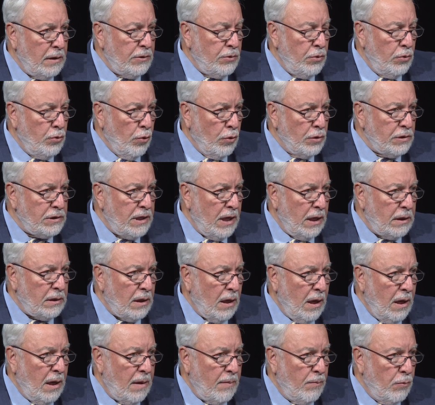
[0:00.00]
Those that
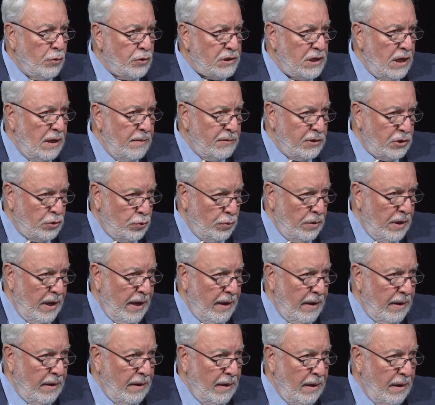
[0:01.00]
are Muslims
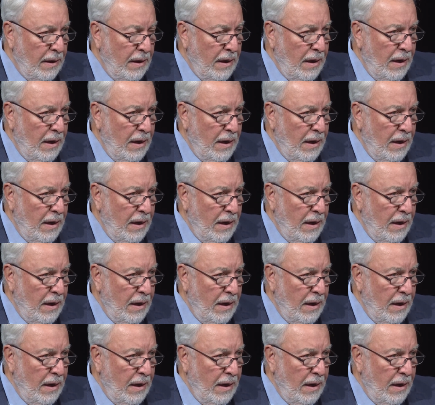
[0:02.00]
today,